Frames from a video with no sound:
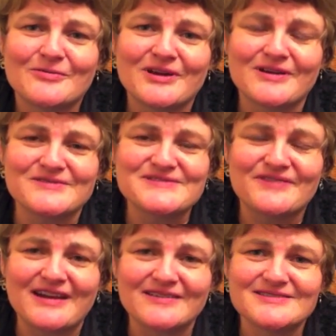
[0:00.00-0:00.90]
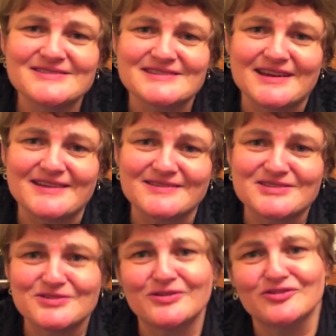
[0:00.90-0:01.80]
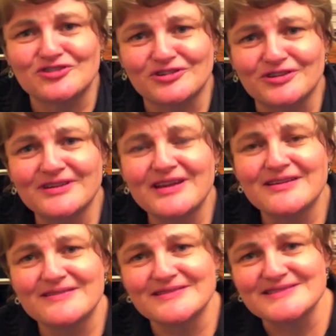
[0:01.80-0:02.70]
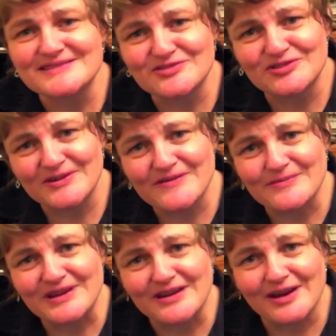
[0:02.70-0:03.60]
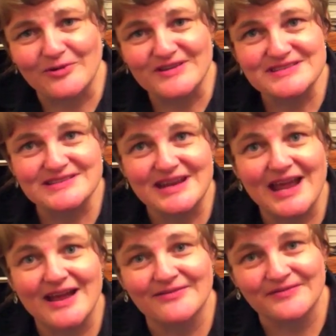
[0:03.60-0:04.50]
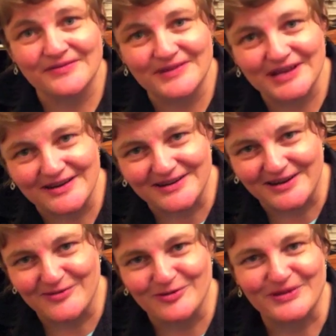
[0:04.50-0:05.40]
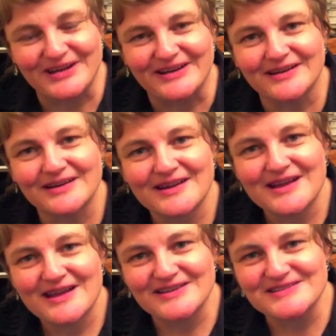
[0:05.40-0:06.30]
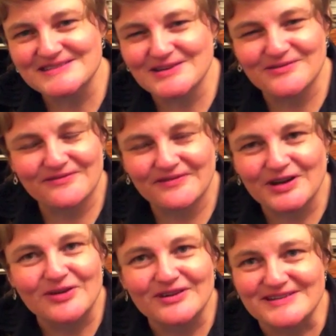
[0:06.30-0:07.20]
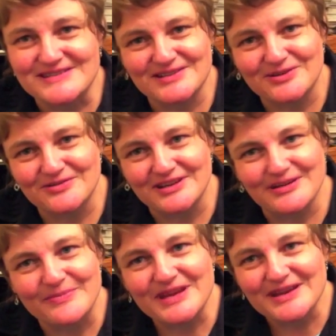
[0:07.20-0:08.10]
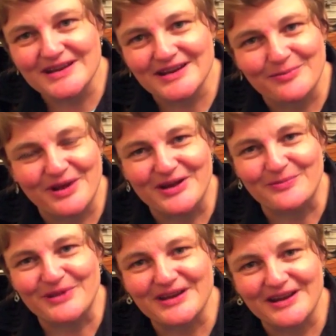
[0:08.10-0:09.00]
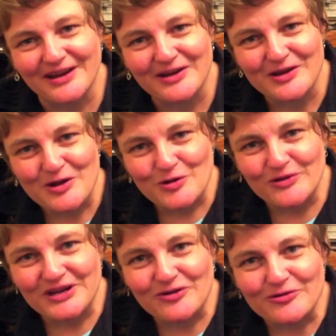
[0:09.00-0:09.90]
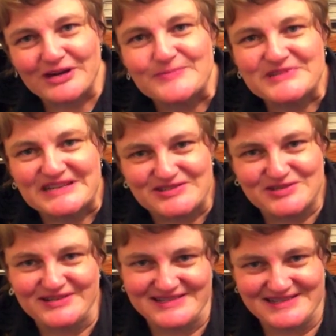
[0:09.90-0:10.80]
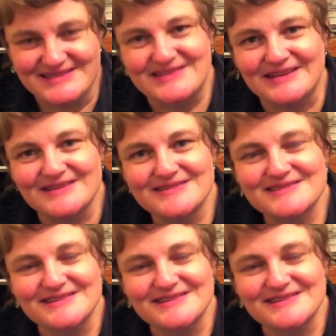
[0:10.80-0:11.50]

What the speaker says: Well, it was finally decided to adjourn. The decision of the meeting was to have yet another meeting. And so very slowly, meeting by meeting, we creeped into existence.